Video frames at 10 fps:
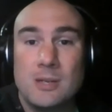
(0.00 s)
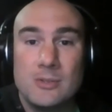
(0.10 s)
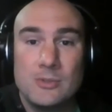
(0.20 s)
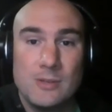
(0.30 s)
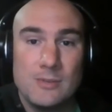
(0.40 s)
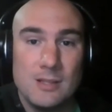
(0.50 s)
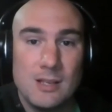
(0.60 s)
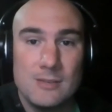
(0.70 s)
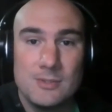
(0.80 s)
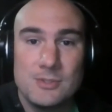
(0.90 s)
I know you have a
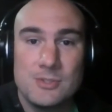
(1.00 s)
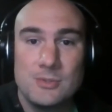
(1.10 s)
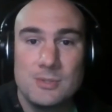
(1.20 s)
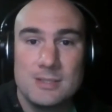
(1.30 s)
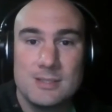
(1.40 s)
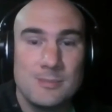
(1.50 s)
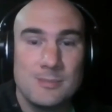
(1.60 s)
lot of other students.